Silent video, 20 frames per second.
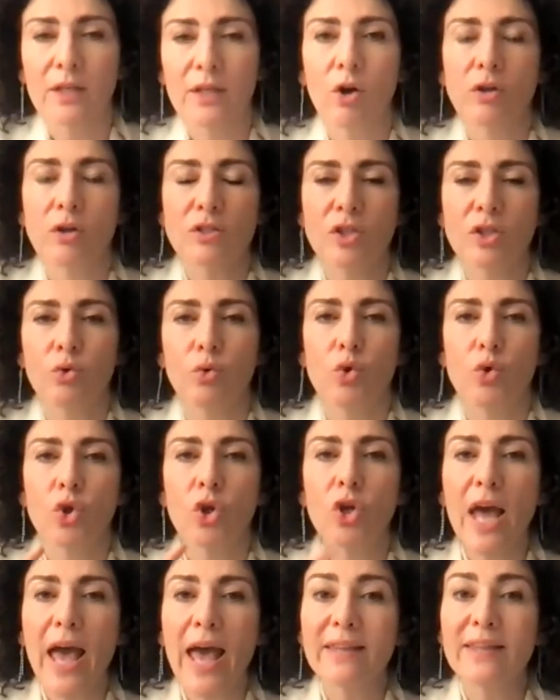
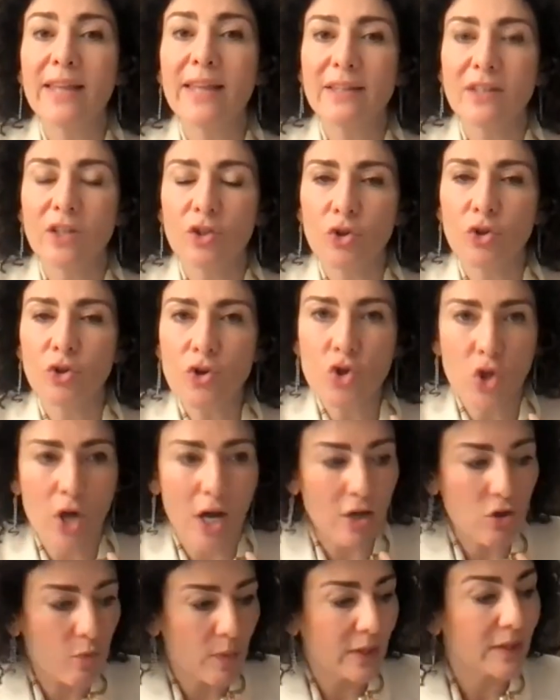Constitution. And then the third
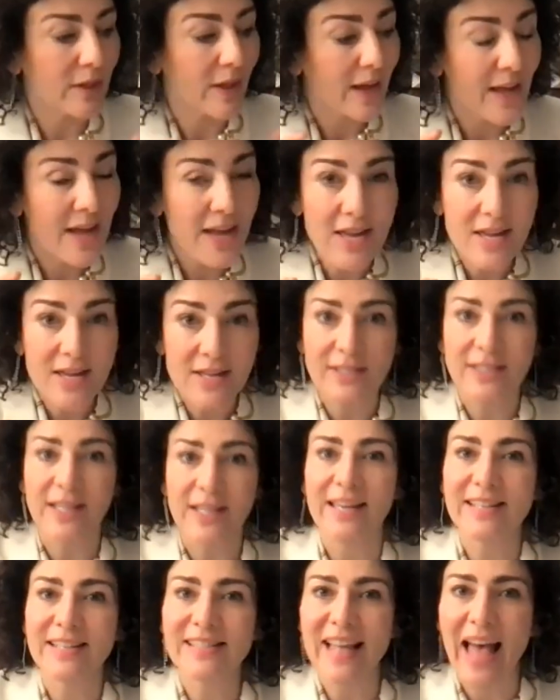judgment is
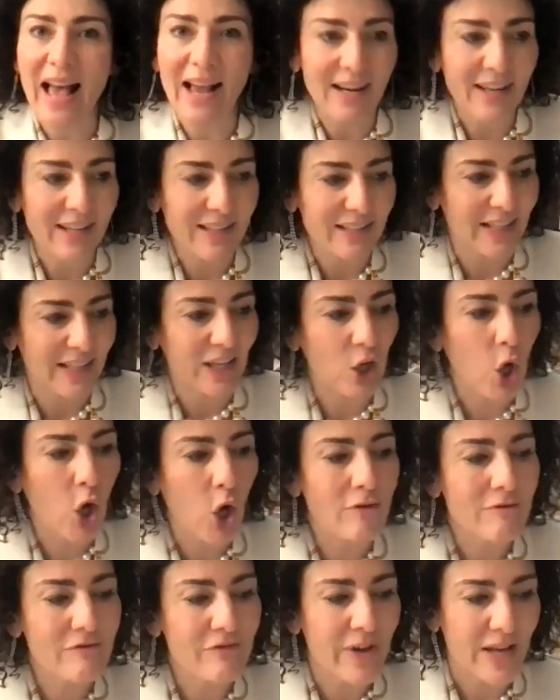exactly the
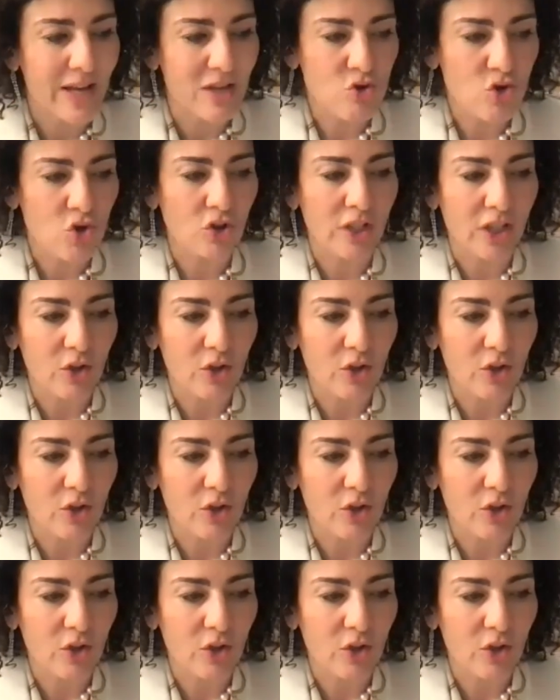convention,